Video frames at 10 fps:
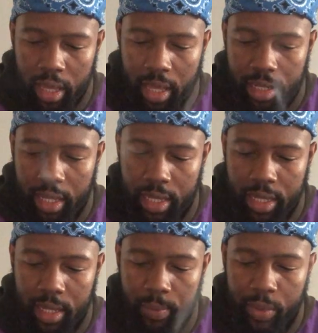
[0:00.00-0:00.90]
And they
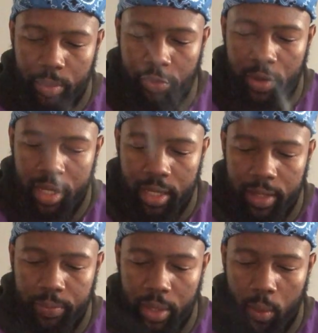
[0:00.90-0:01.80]
kept them
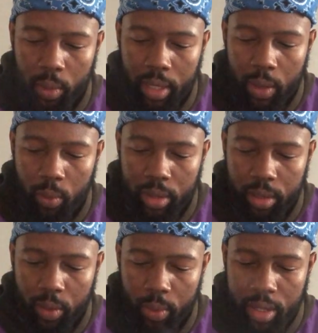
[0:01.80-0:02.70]
fled. And when they went
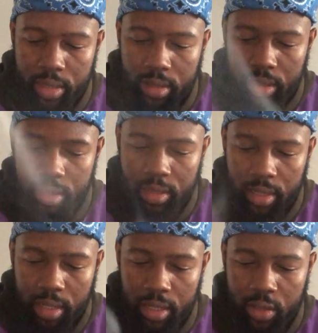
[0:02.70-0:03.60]
their ways into the
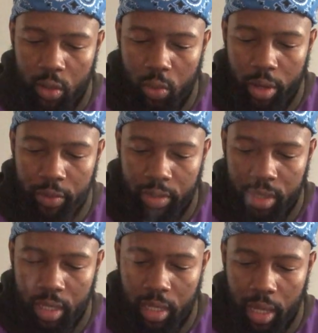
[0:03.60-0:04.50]
city and told
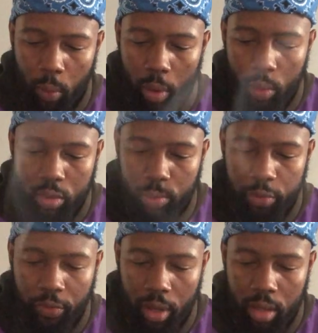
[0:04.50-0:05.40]
everything and what was
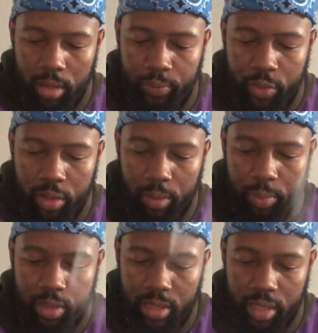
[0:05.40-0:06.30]
befallen to the
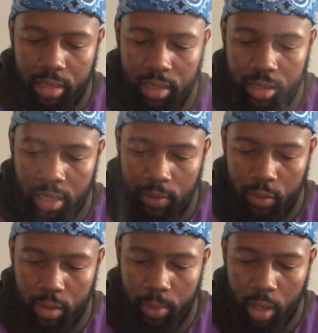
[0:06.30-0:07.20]
possessed of the
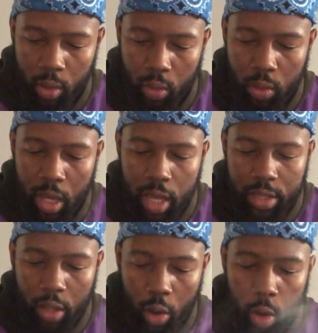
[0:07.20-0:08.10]
devils. And behold,
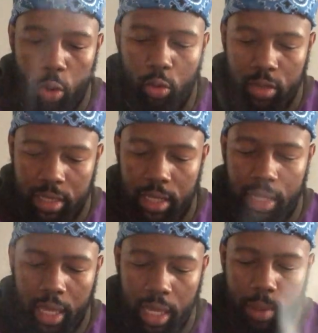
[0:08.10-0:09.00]
the whole city
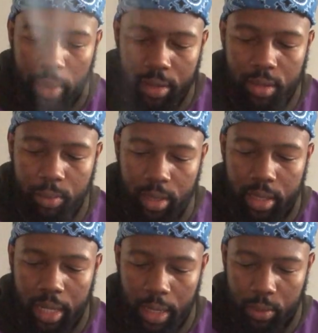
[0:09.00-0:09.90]
came out to meet
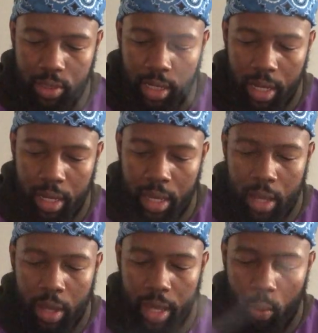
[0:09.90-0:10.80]
Yahushua.
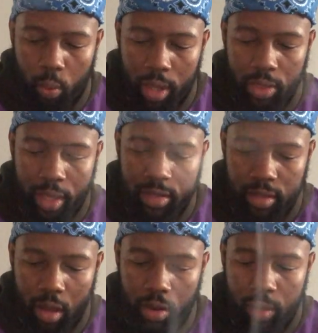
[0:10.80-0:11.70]
And when they
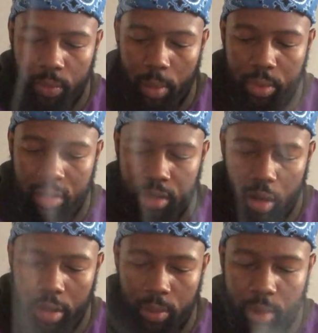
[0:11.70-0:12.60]
saw him, they
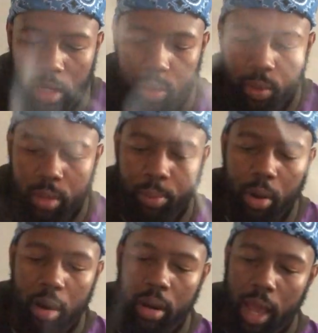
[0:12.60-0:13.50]
besought him that he would
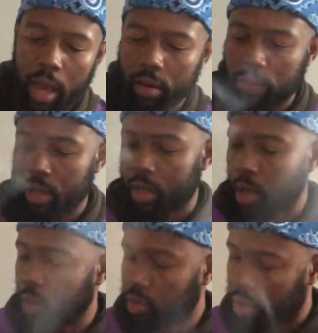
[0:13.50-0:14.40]
depart out of their
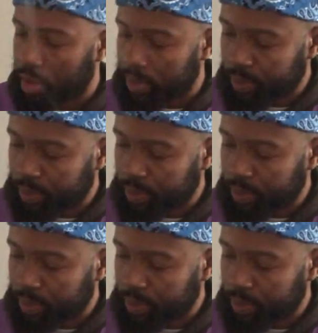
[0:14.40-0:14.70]
coast.